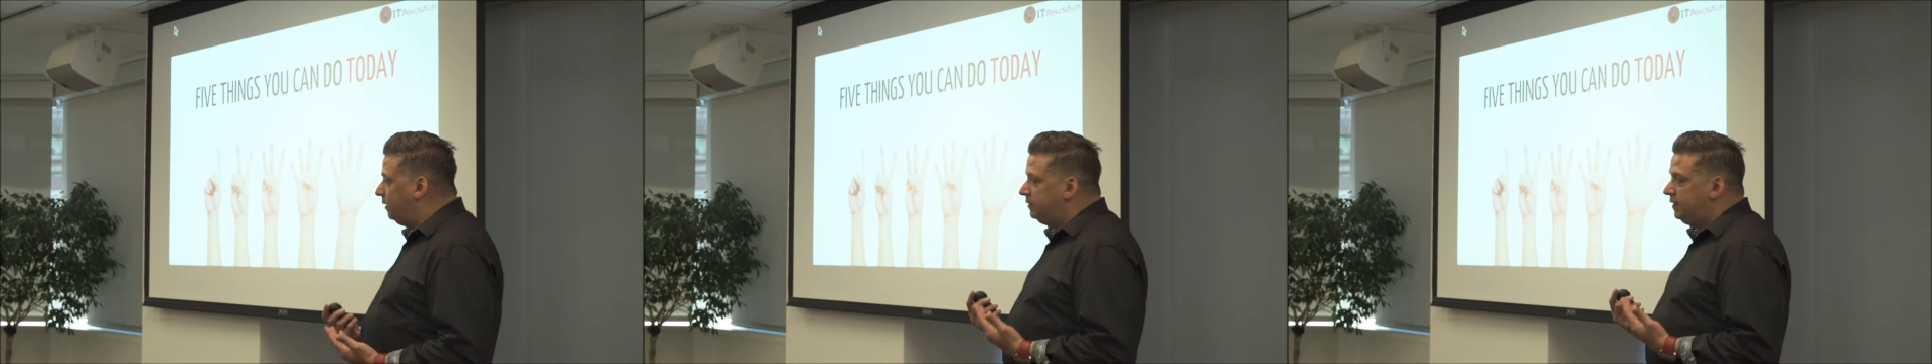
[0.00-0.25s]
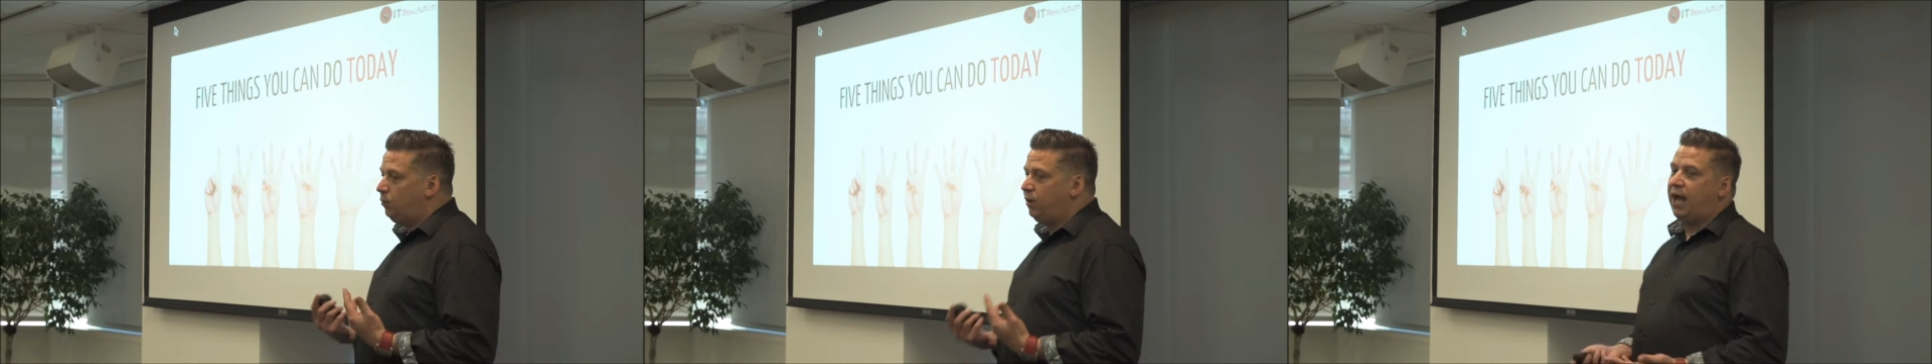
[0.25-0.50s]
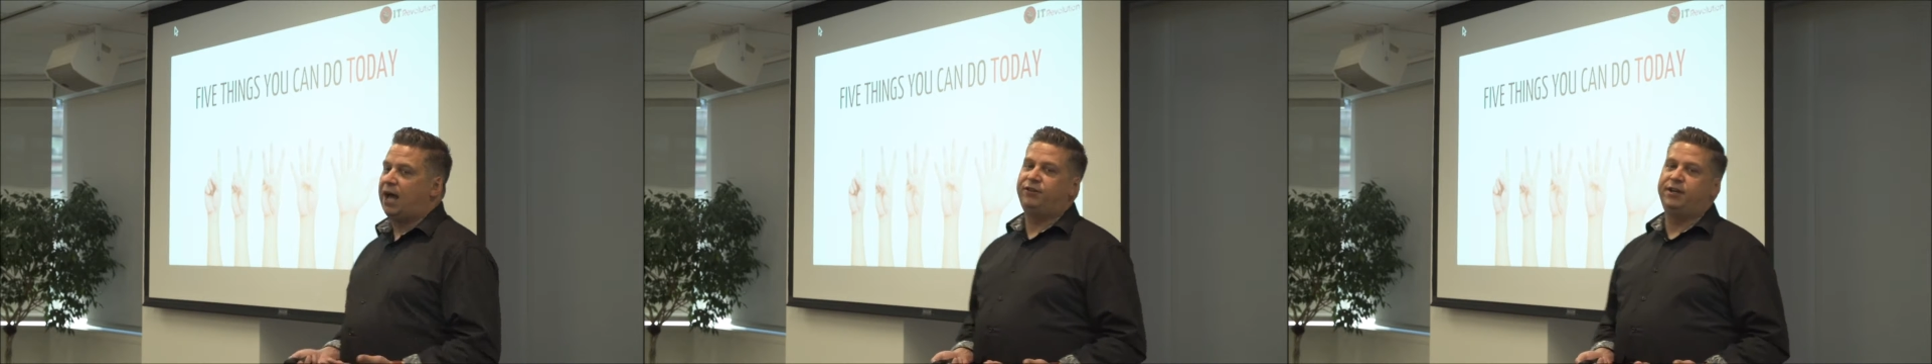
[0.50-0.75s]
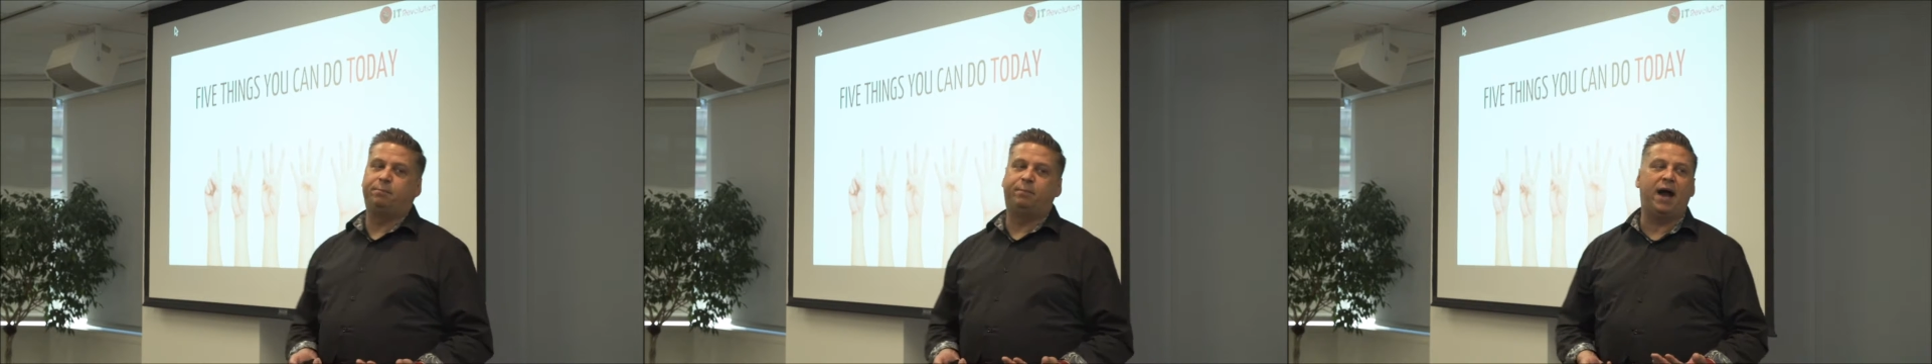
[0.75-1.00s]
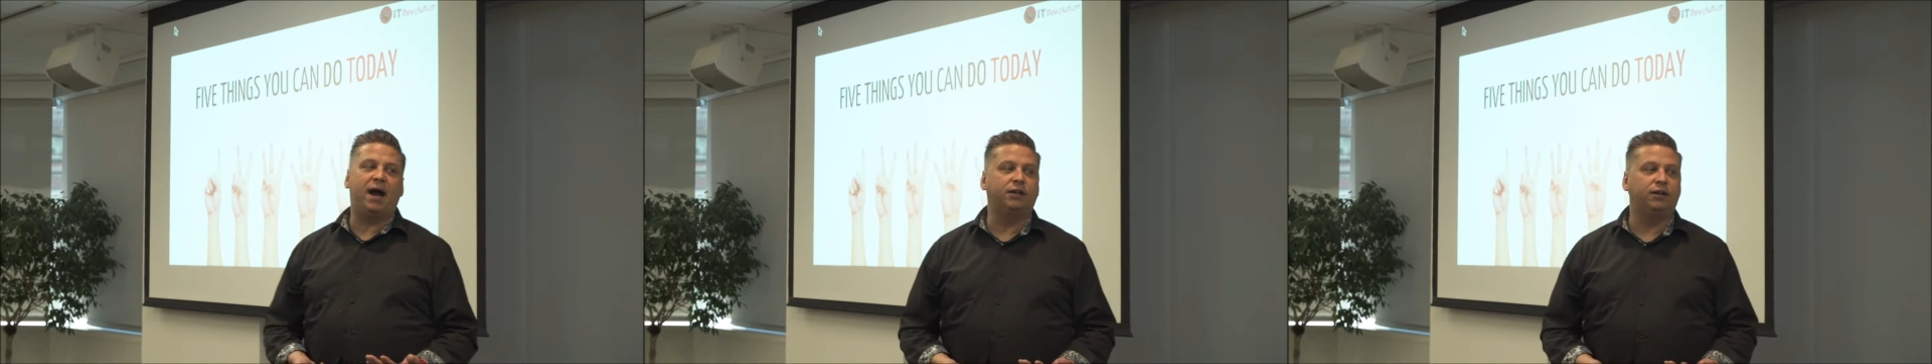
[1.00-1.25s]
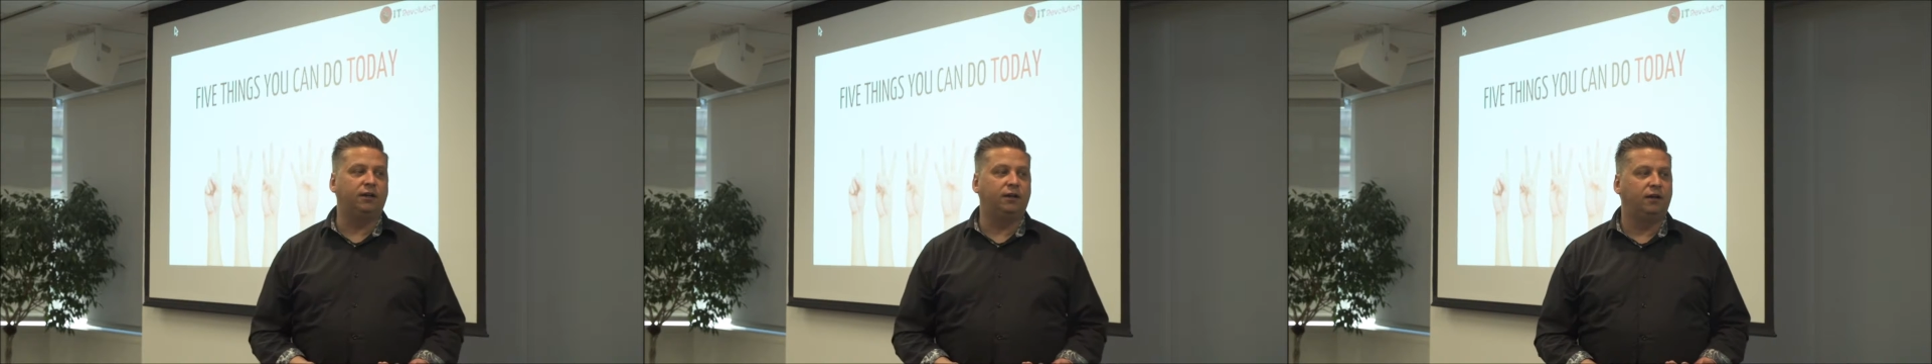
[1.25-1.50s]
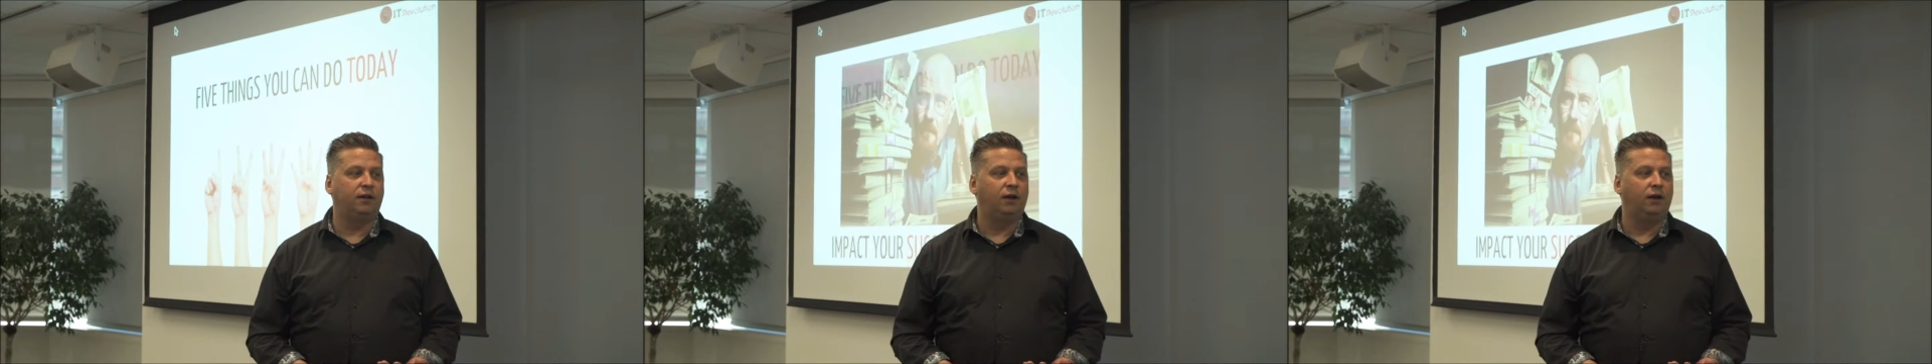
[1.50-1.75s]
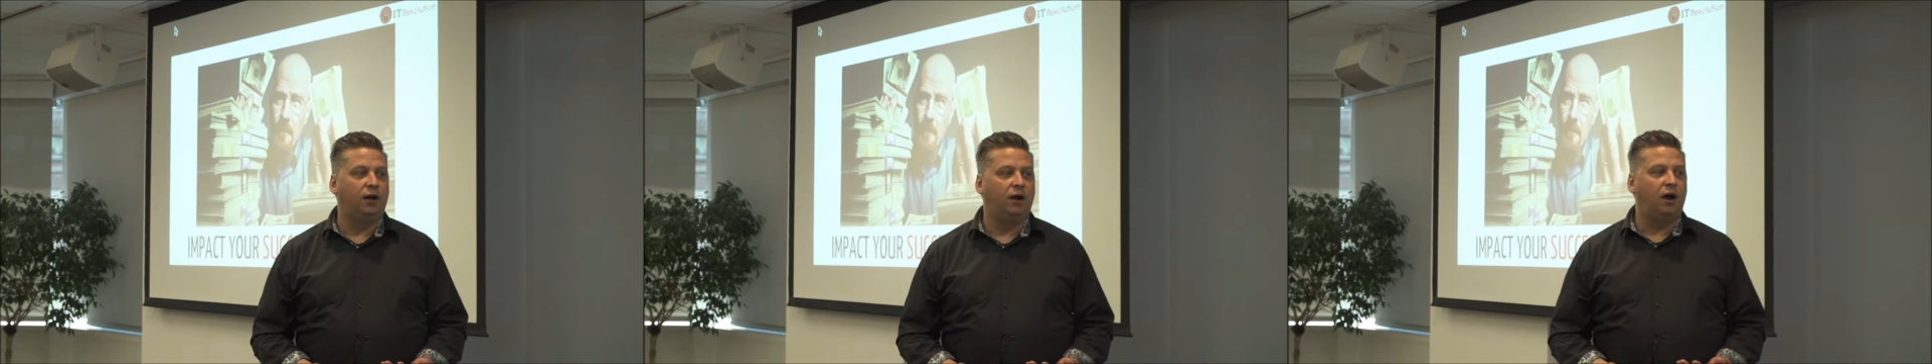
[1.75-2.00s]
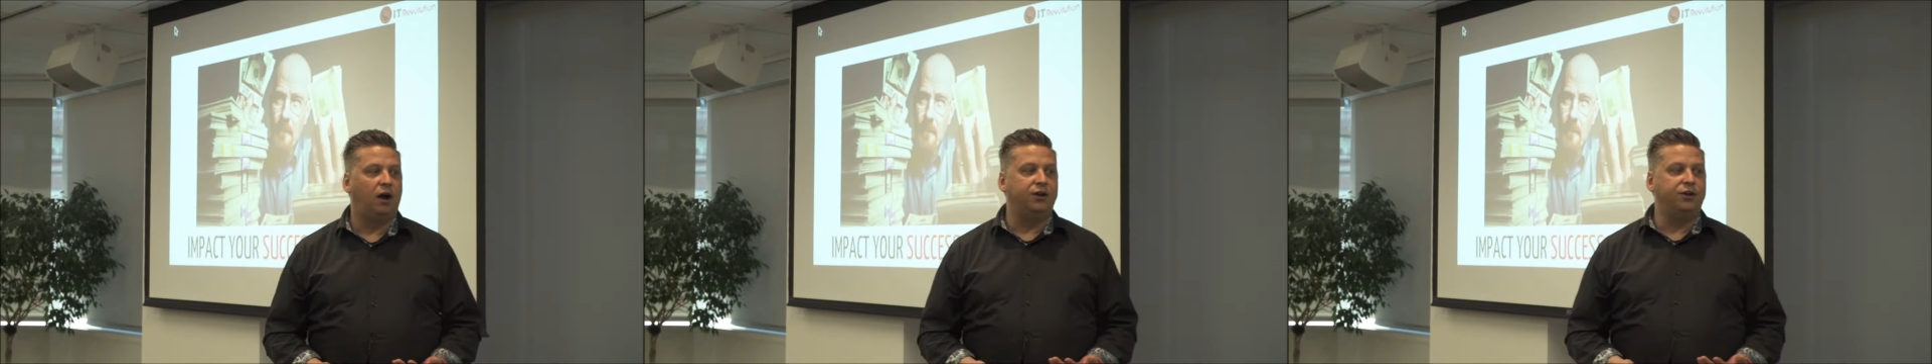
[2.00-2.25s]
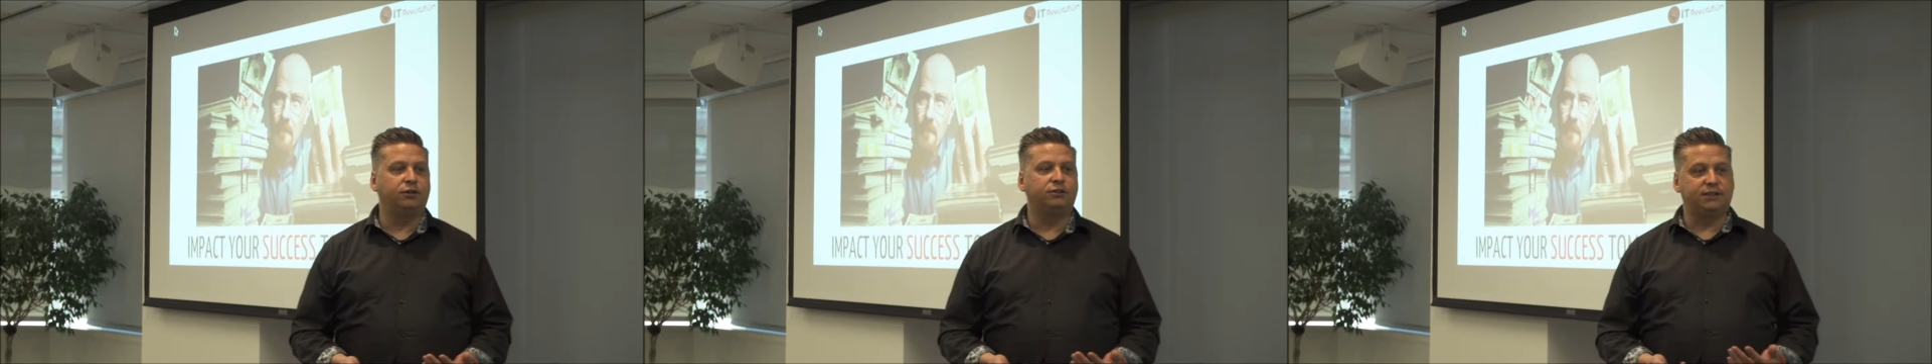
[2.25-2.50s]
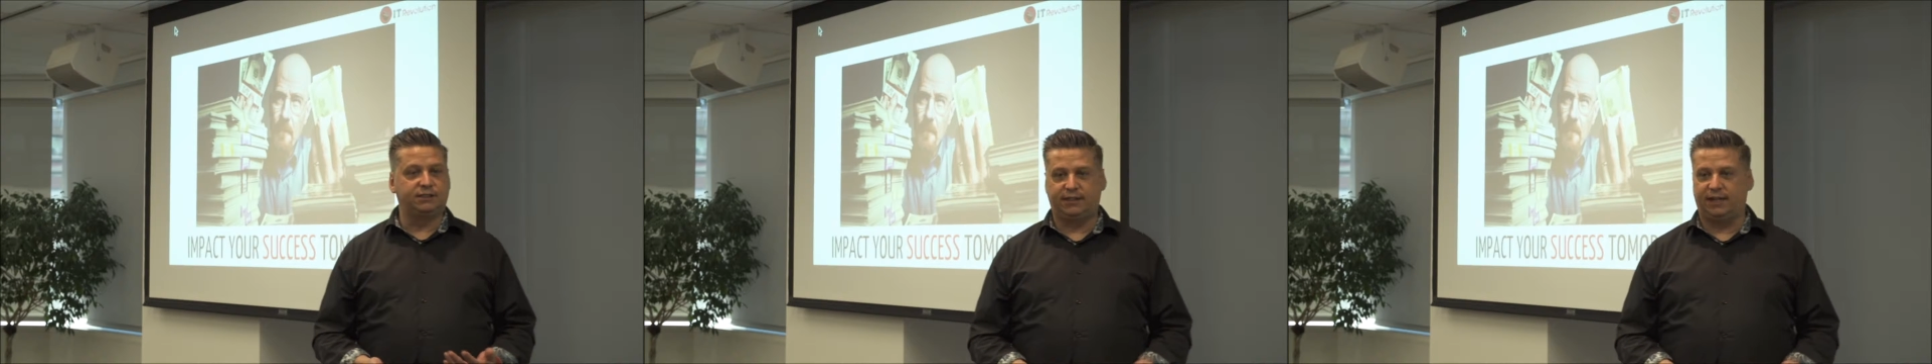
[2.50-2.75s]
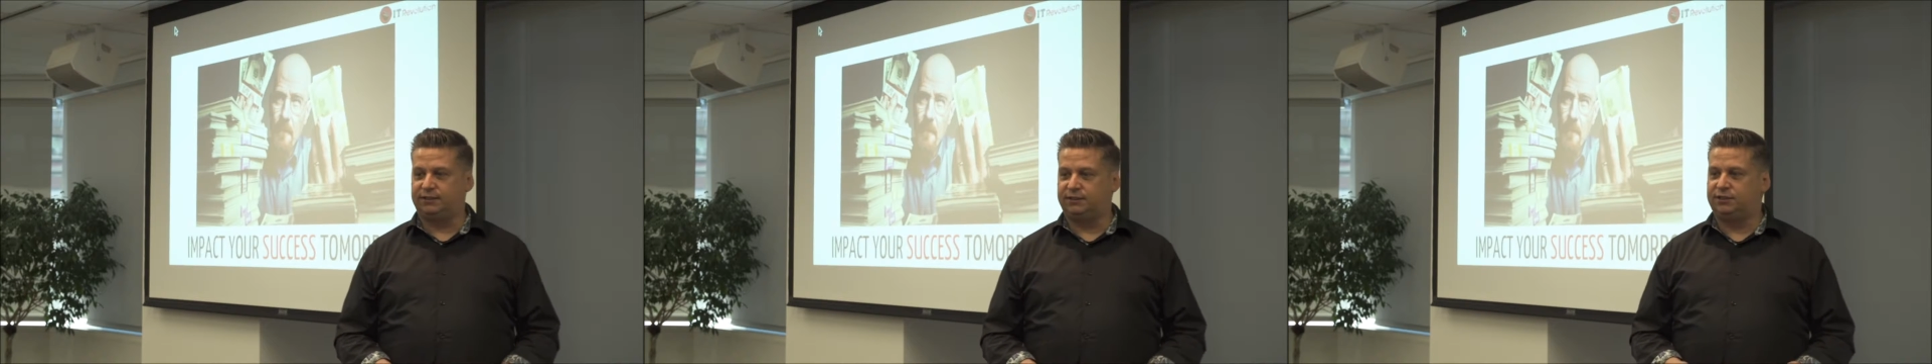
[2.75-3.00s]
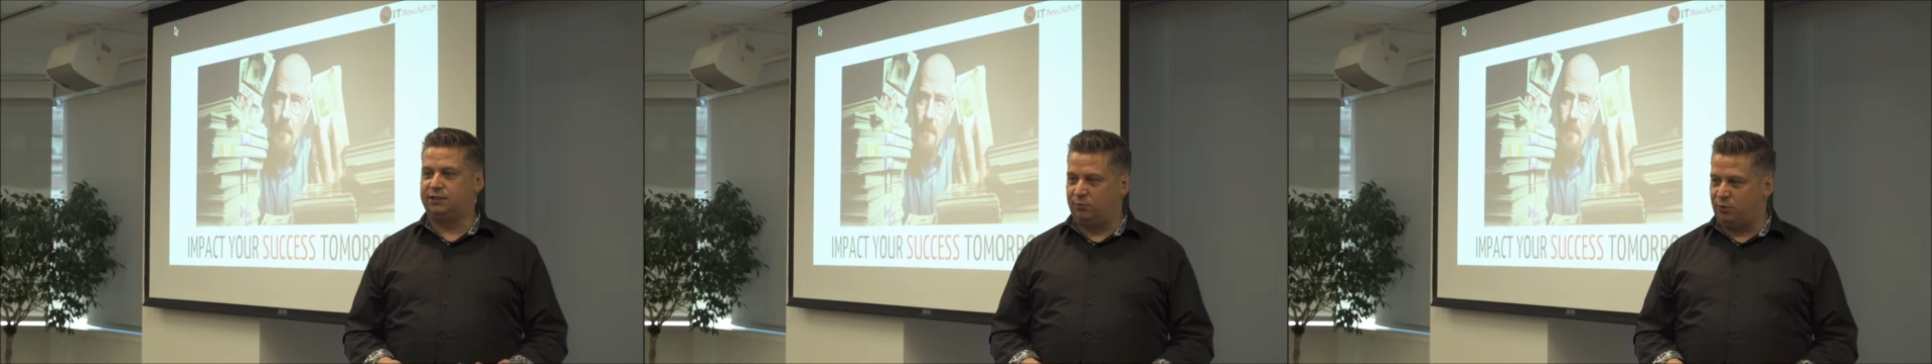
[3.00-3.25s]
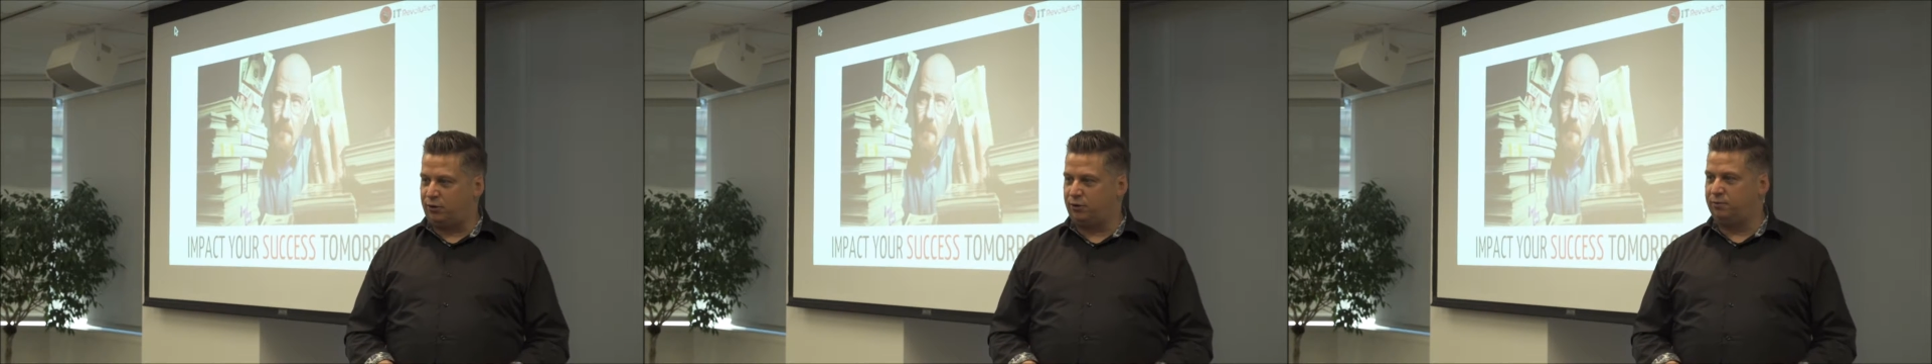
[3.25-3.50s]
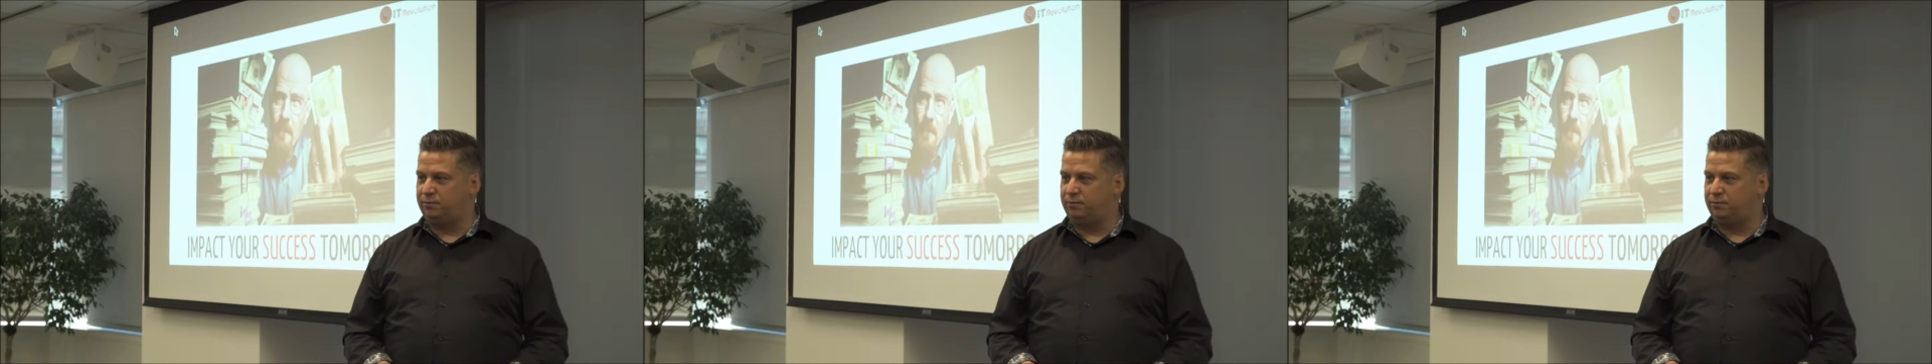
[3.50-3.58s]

that will have an impact on your success tomorrow.